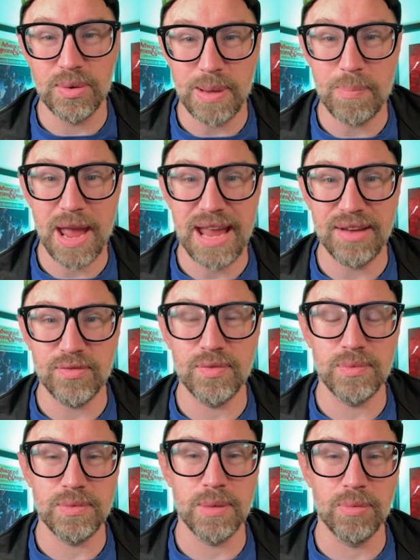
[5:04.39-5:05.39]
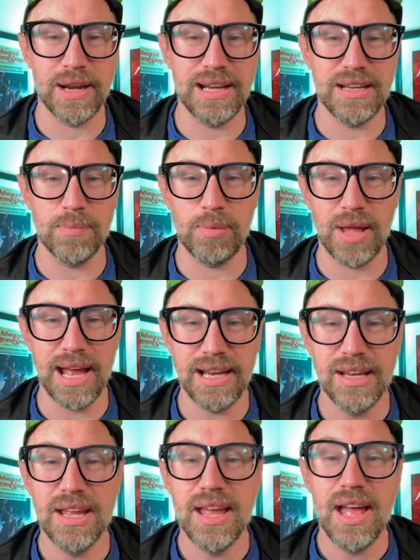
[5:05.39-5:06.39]
paying to bring it into play.
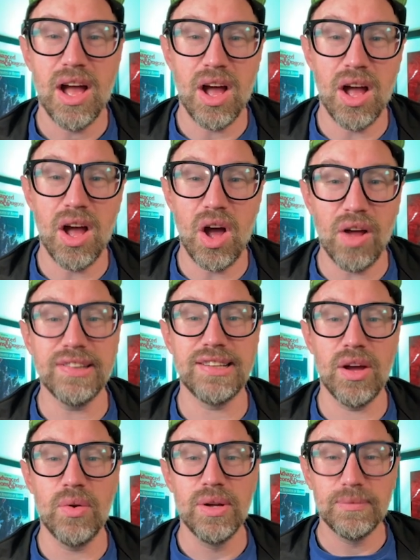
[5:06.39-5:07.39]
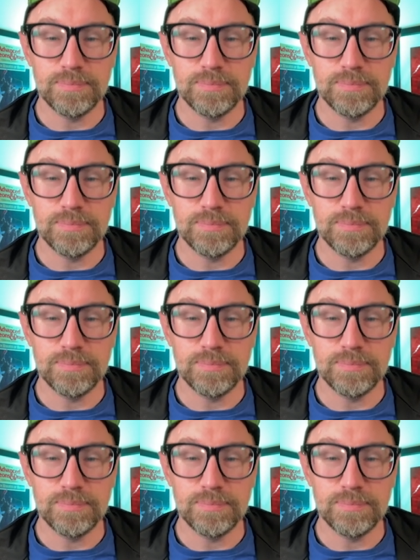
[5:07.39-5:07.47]
Also,